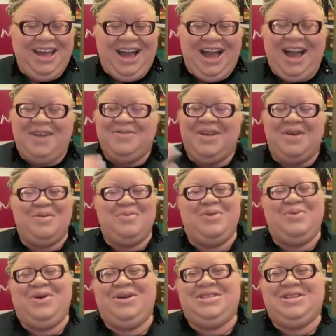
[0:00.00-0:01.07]
I've never
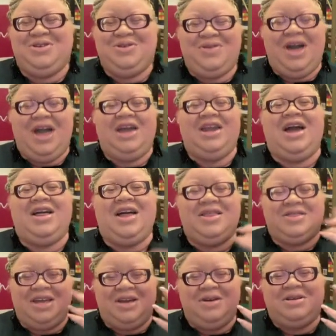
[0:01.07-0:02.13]
been one to do that, and I
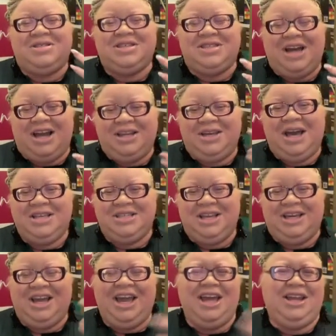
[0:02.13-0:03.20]
think society has it
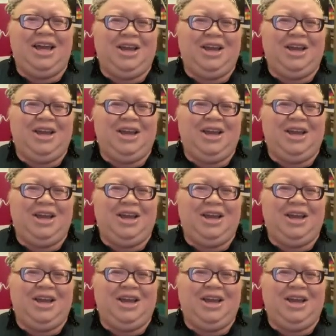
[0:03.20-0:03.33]
in your head.